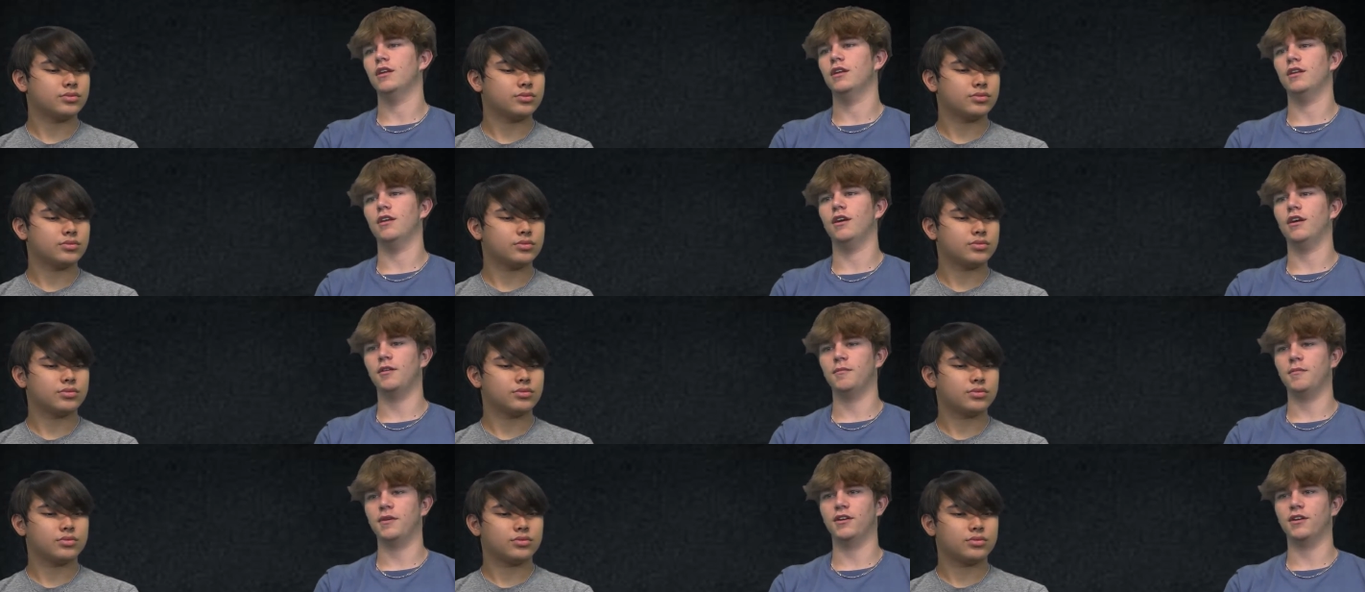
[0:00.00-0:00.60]

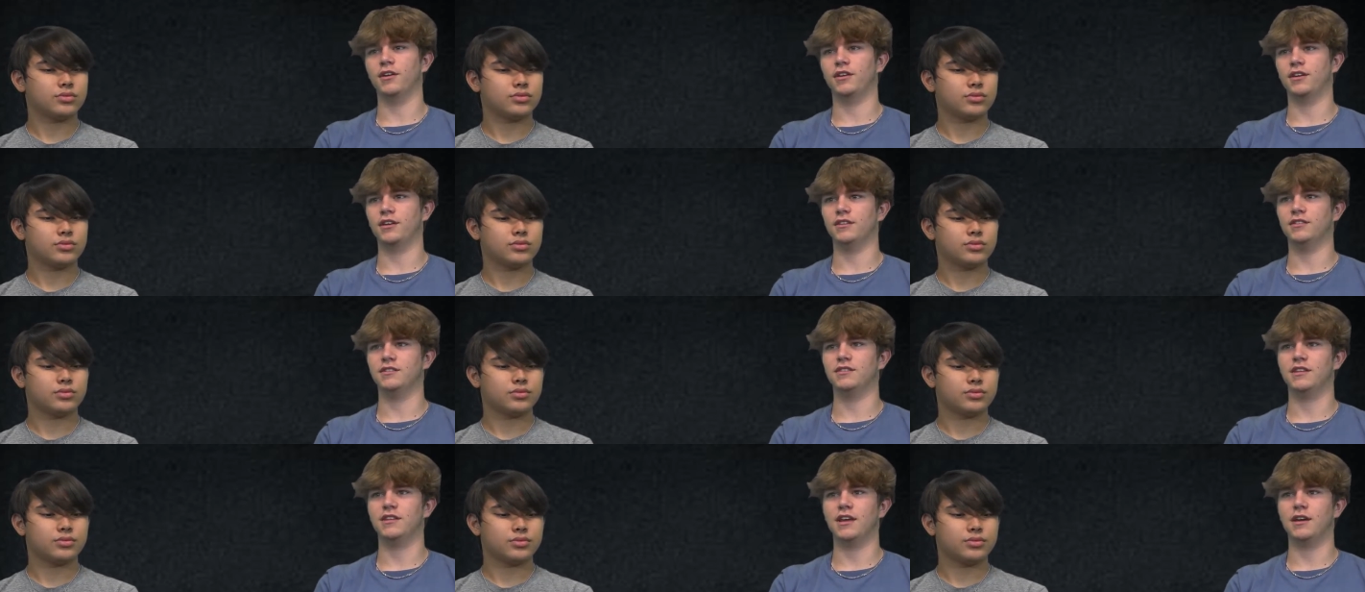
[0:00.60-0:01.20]

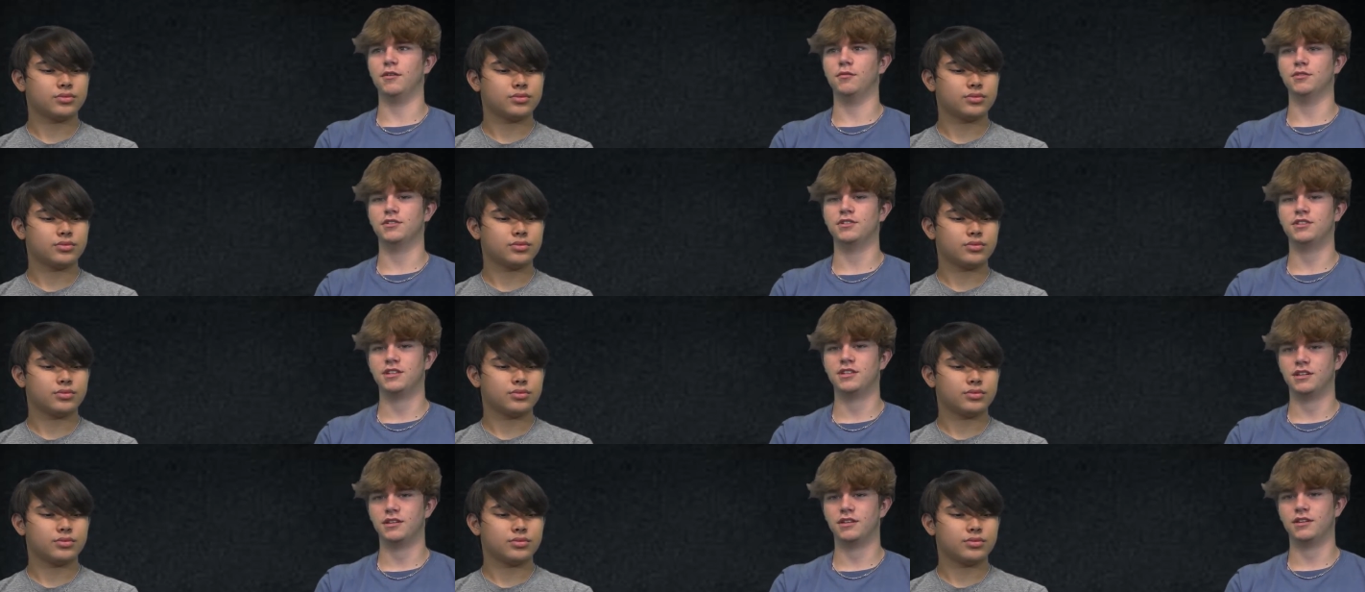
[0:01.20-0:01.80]
Speaker 1: non-Americans that were
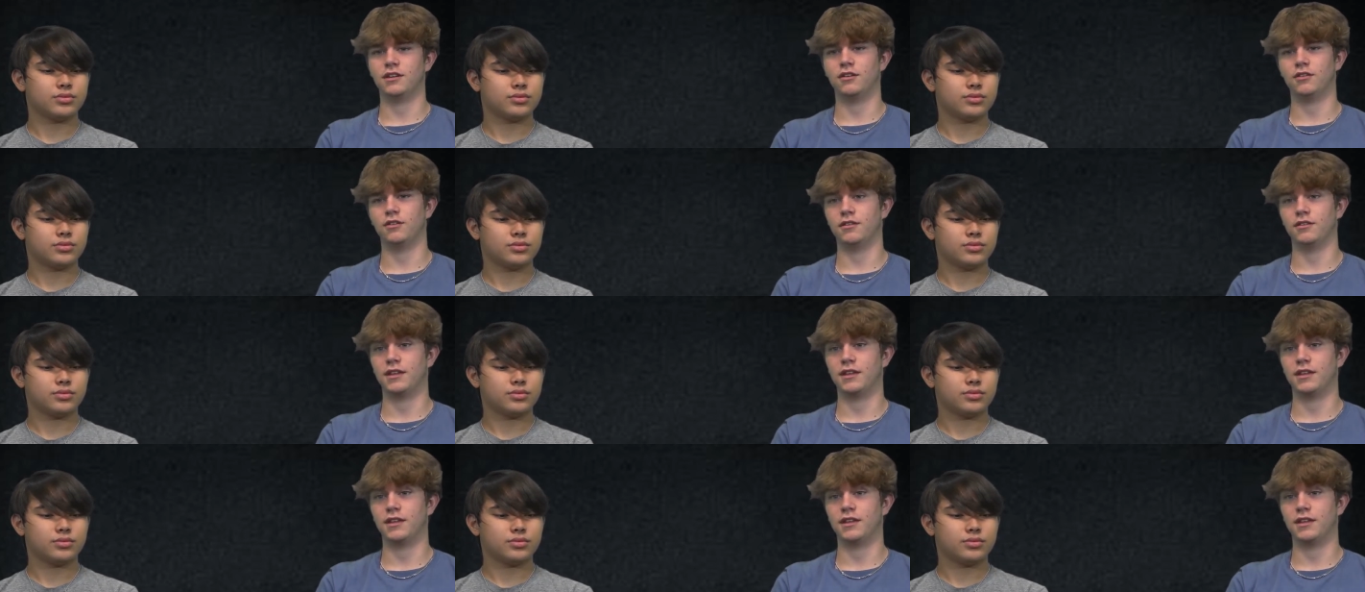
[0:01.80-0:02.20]
sent or